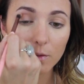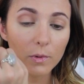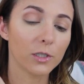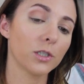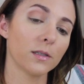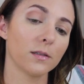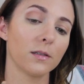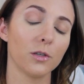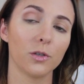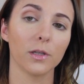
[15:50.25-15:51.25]
which
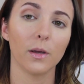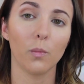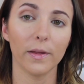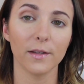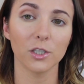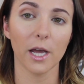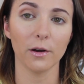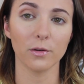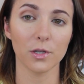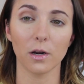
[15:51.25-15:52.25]
is usually when the
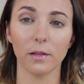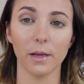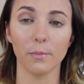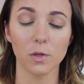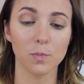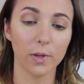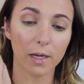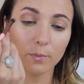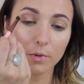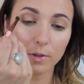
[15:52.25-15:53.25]
shadows are like most
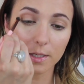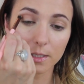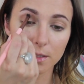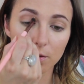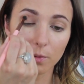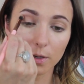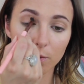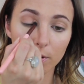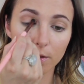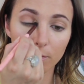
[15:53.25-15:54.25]
blendable and easy to
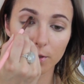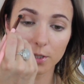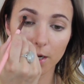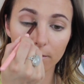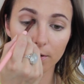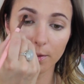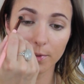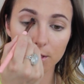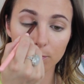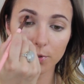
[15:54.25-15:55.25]
work with, which I very
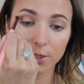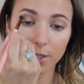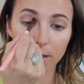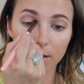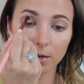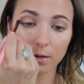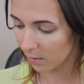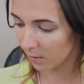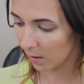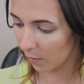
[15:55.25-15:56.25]
much appreciate.
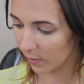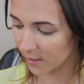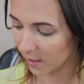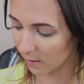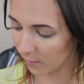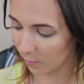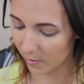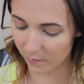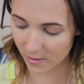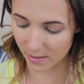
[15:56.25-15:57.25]
I want to take a little
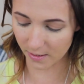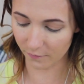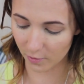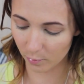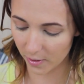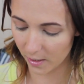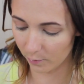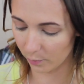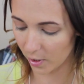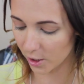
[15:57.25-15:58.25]
bit of a stiffer
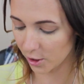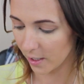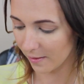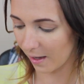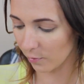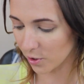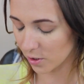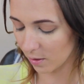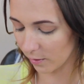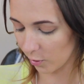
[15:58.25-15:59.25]
blending brush. That one's
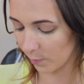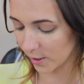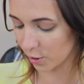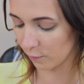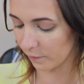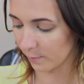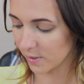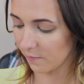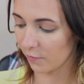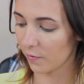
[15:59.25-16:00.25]
just a little bit too
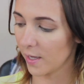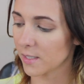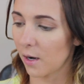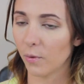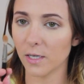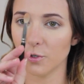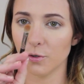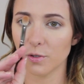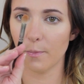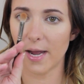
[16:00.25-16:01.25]
flimsy for this. I wanted to
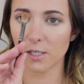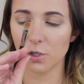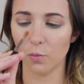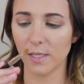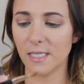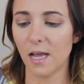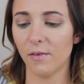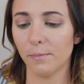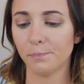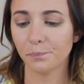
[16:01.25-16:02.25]
a MAC
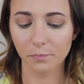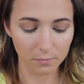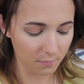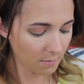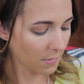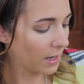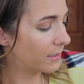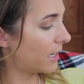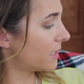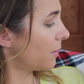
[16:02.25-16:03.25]
217
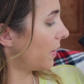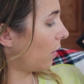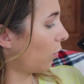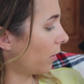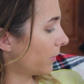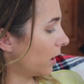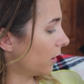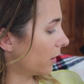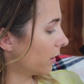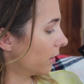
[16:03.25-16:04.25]
and take some of that warm
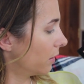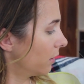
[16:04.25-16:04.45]
color.